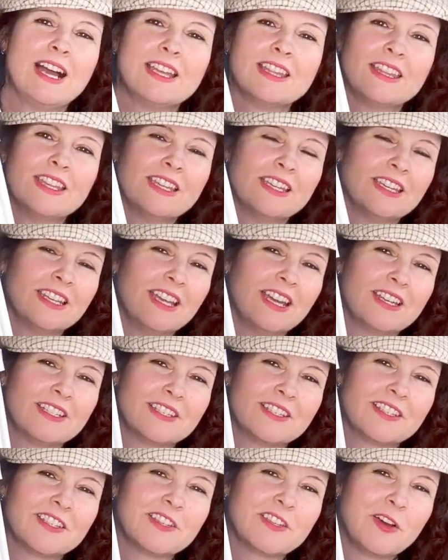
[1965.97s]
think it has
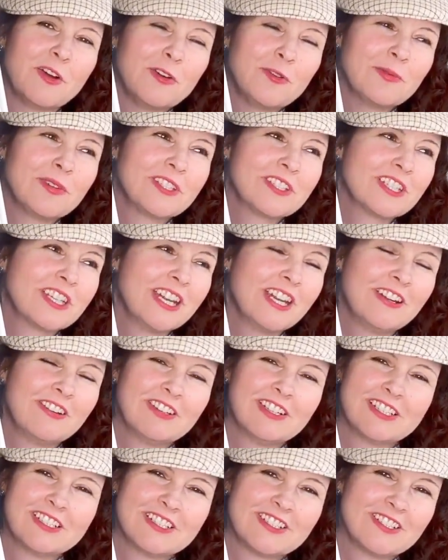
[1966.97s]
so much
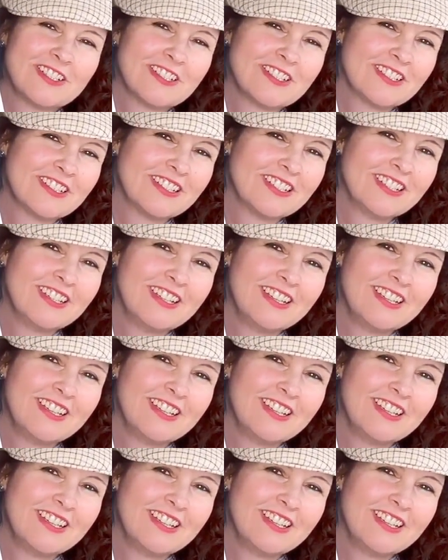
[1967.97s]
character,